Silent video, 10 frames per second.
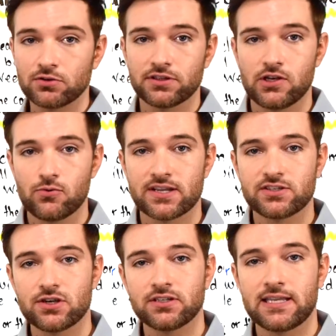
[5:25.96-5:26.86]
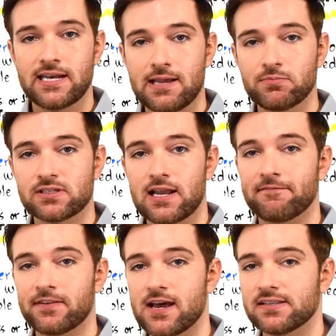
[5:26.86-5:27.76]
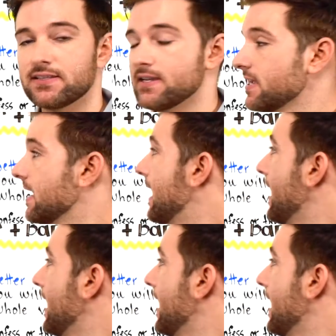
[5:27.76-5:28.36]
continuación tenemos la frase